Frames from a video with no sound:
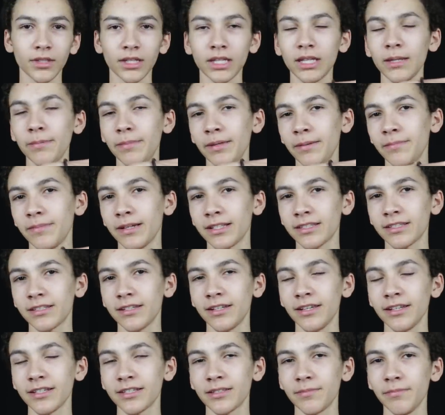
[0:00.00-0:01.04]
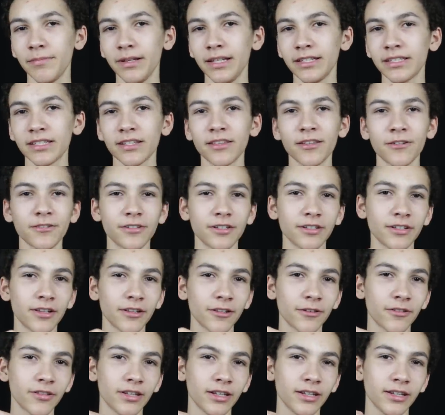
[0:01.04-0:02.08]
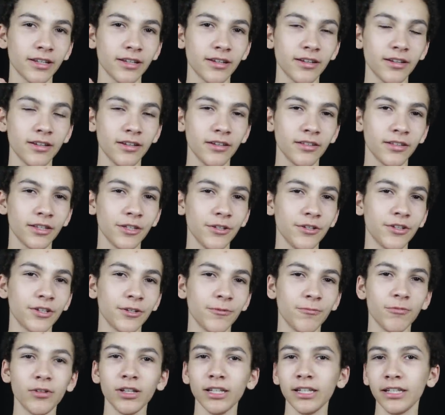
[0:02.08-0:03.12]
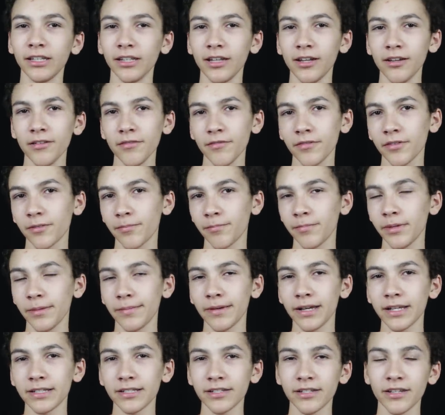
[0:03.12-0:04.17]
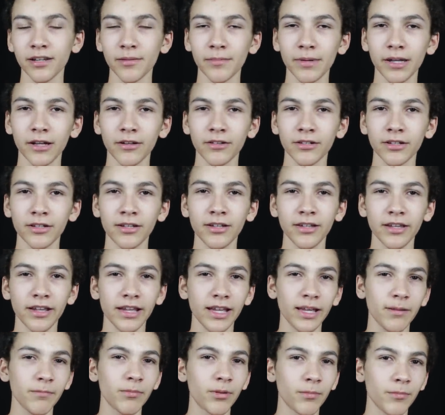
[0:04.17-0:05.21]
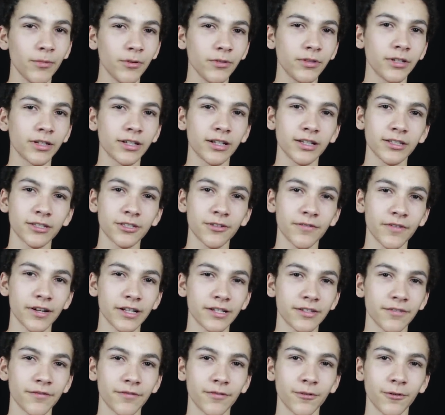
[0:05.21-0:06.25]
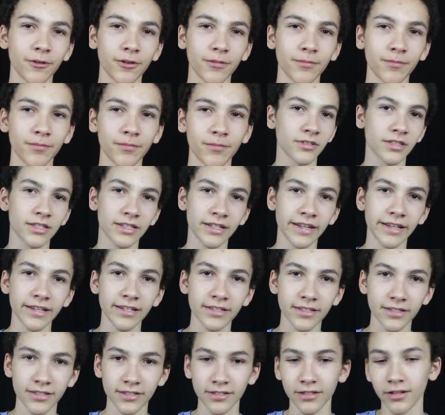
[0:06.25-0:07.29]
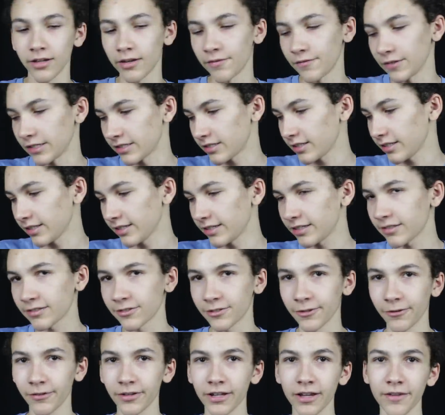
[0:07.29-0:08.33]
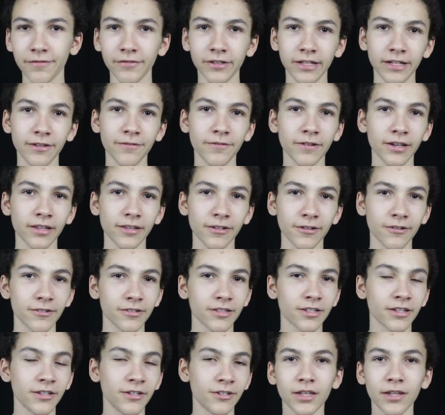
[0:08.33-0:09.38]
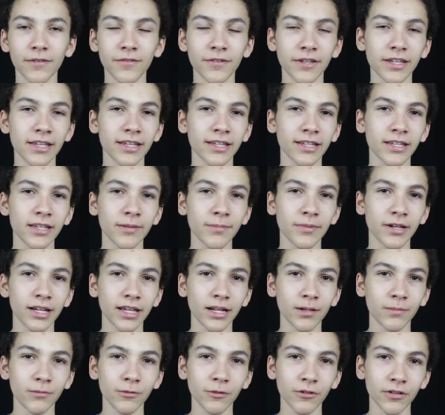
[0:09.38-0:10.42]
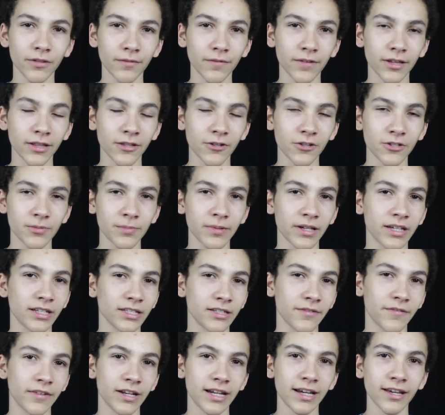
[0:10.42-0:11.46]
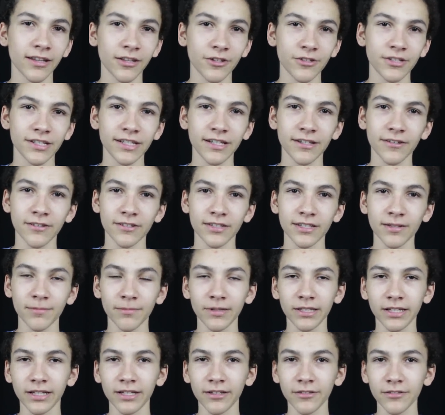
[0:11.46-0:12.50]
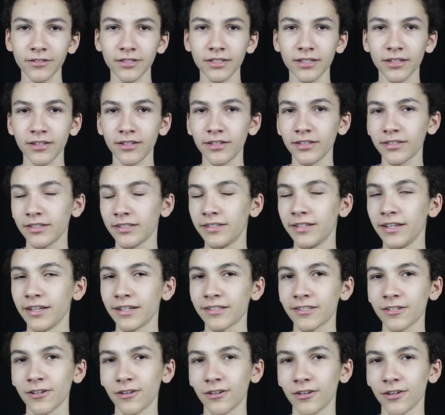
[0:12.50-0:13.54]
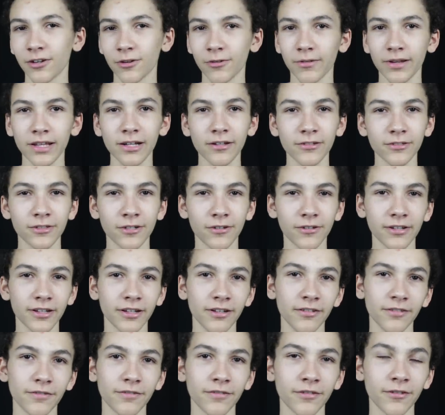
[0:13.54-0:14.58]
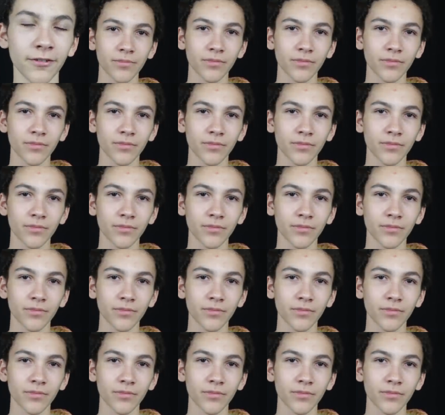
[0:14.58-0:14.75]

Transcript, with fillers: Keeping pet snakes means that there's another thing that you can really love, be passionate about, and promote the conservation for. Snakes, obviously, don't have any feathers. If you can't keep an animal with feathers because of an allergy or something else, snakes are a great alternative.